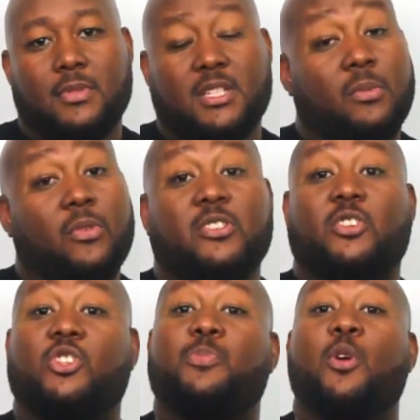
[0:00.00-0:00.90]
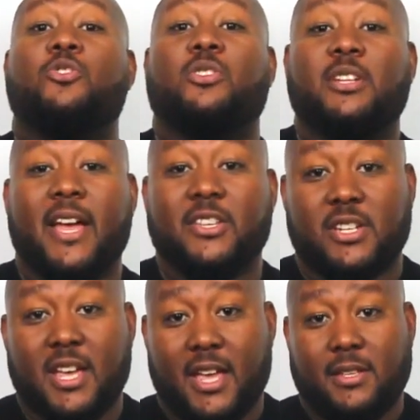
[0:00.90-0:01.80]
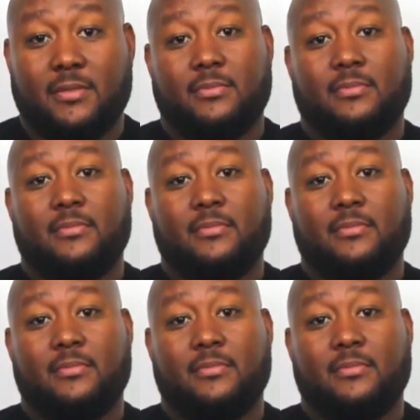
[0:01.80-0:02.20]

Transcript: Some of us are spiritually educated.